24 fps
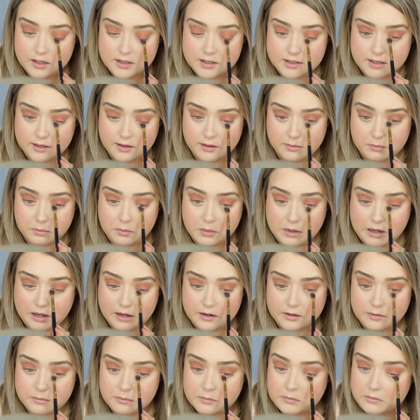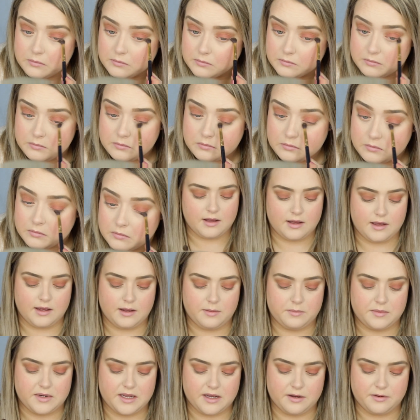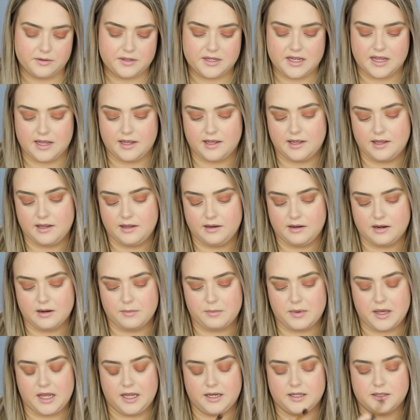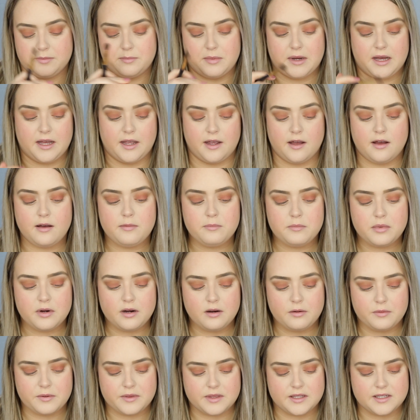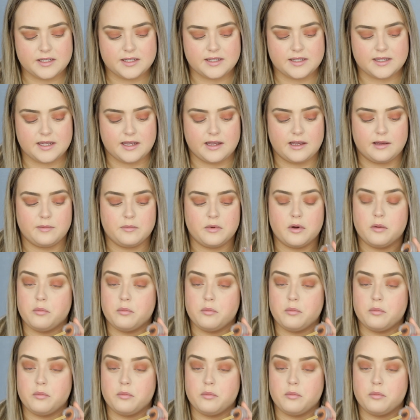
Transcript: to the bottom. I am now taking Paint by Umber with the same